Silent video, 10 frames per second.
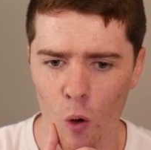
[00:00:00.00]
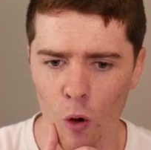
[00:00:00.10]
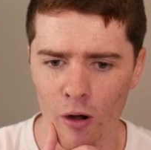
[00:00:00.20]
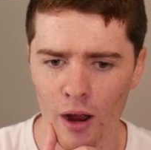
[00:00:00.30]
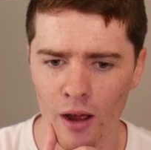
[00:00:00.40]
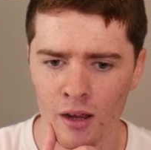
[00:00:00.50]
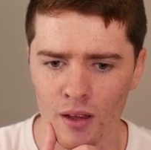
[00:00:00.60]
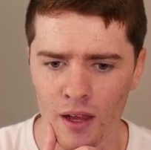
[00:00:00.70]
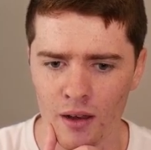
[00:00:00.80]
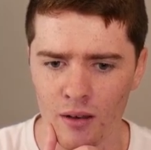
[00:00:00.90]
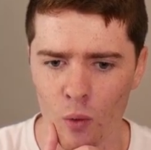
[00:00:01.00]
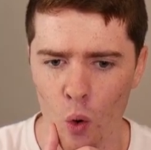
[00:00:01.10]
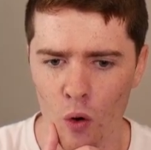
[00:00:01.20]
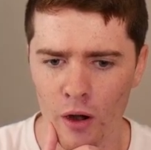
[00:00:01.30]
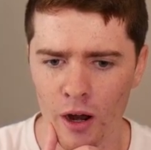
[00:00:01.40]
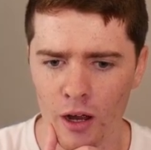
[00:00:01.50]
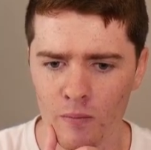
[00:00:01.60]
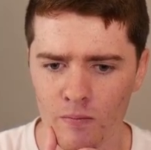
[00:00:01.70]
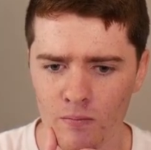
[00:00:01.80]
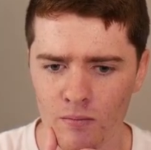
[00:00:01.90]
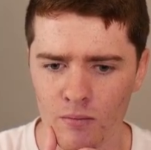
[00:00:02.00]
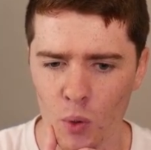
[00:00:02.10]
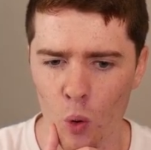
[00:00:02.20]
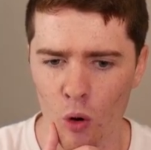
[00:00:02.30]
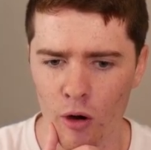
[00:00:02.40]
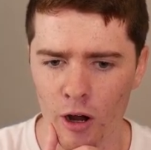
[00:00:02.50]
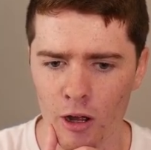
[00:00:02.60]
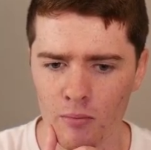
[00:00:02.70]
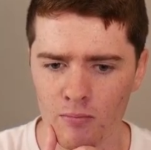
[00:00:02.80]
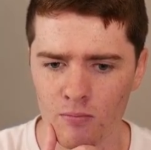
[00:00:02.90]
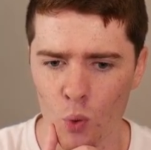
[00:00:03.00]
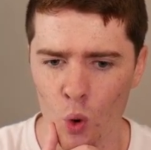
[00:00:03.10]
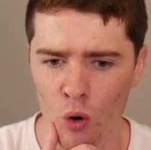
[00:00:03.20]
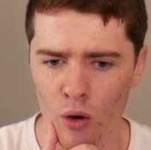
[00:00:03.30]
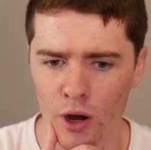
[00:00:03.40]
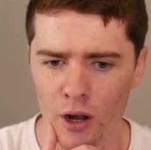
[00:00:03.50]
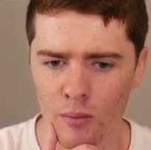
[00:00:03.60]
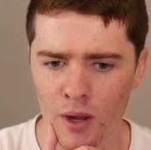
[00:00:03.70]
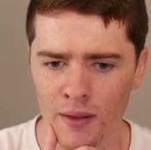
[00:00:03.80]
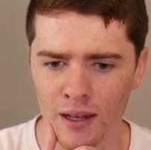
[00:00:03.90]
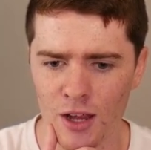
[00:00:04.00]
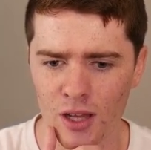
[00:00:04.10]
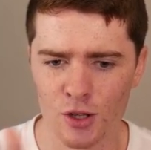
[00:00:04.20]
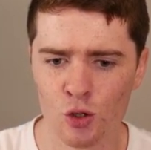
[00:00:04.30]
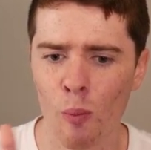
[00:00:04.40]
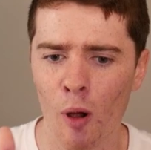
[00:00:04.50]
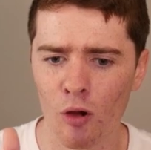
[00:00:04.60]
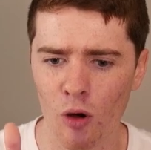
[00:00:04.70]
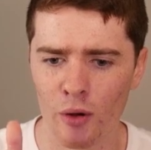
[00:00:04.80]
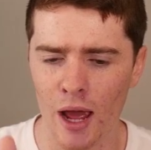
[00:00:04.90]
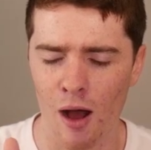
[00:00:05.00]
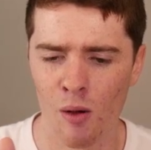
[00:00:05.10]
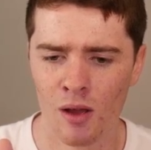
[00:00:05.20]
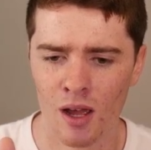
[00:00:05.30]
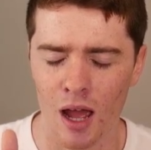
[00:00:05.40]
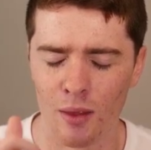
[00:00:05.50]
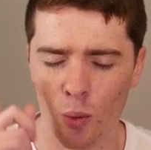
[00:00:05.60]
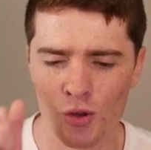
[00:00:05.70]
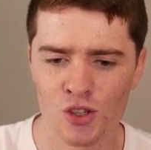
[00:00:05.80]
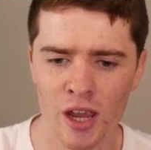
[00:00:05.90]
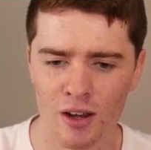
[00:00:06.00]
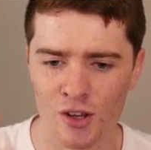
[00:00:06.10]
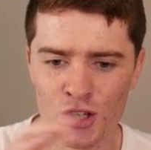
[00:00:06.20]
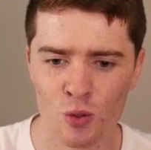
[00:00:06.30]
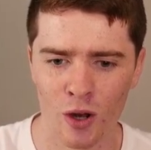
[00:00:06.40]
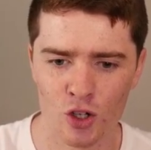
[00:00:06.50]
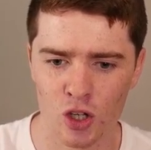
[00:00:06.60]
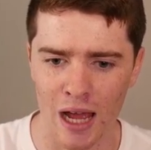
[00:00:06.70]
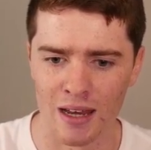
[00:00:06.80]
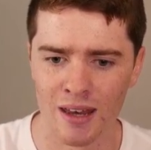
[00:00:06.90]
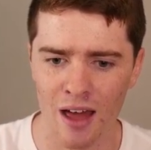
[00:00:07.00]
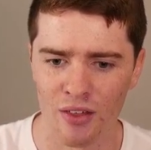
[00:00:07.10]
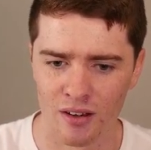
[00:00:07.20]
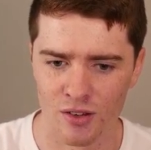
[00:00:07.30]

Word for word: Aura, and then aura. And then let's do a poke roll now, and then we'll see it just switch to, like, nothing.